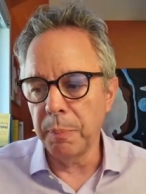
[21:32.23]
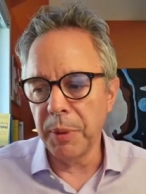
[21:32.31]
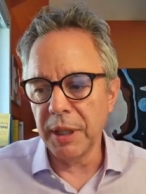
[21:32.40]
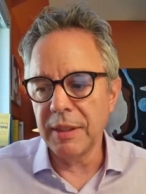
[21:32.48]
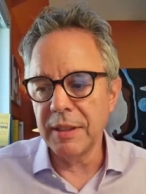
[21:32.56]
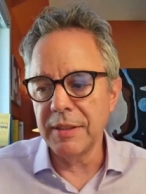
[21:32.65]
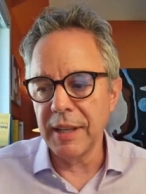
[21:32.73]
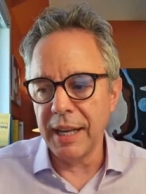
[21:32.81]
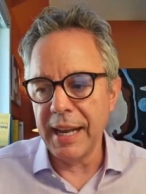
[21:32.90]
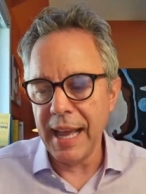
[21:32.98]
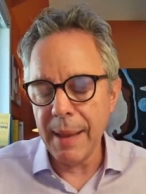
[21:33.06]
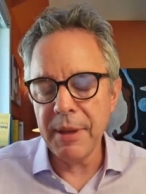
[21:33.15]
But the
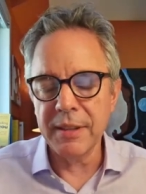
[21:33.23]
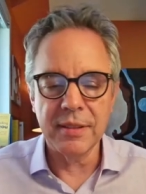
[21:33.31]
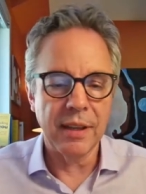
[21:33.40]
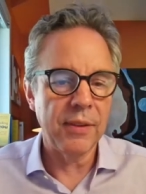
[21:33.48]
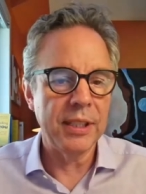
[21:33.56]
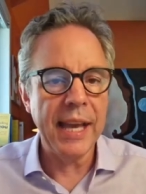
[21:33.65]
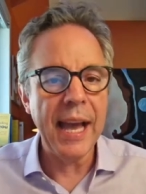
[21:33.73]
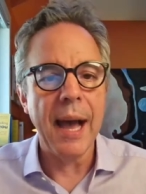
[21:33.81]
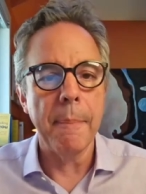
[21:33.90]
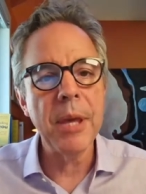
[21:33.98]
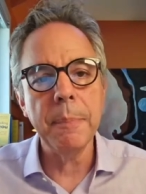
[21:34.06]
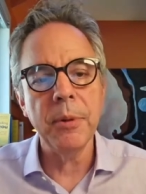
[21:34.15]
dynamics of it, yeah,
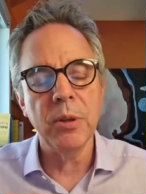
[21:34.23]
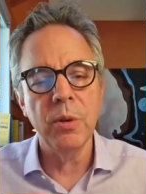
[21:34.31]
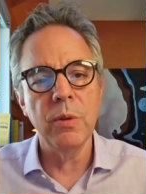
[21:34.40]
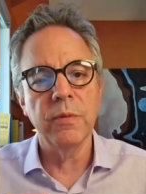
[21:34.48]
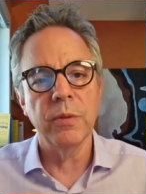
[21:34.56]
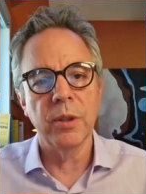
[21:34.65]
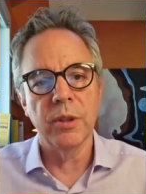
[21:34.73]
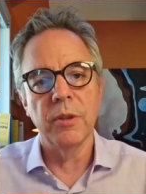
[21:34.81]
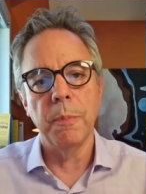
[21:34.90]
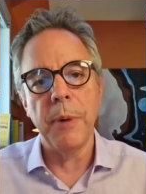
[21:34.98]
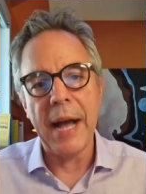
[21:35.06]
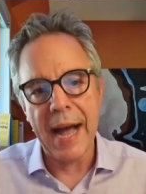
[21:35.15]
people who've
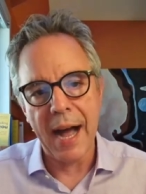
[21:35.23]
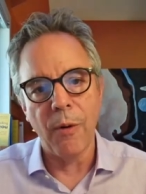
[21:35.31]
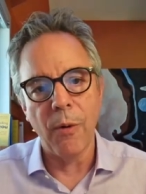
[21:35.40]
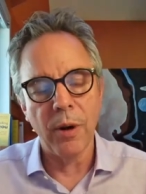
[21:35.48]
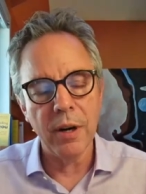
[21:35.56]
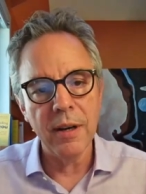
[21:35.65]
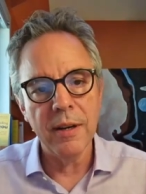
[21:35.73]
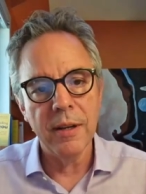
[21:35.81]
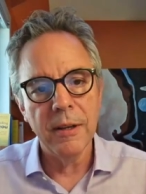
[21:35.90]
learned power